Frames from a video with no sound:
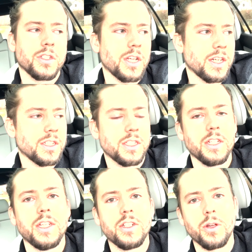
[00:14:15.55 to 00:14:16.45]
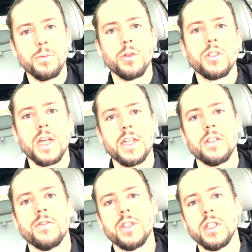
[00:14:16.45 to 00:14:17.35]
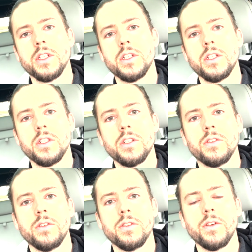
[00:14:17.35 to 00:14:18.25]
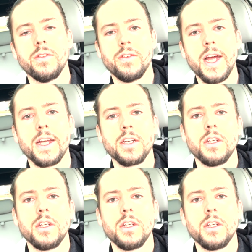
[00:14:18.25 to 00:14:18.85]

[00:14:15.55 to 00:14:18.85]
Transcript: I just see leaks on both sides of the of the rack.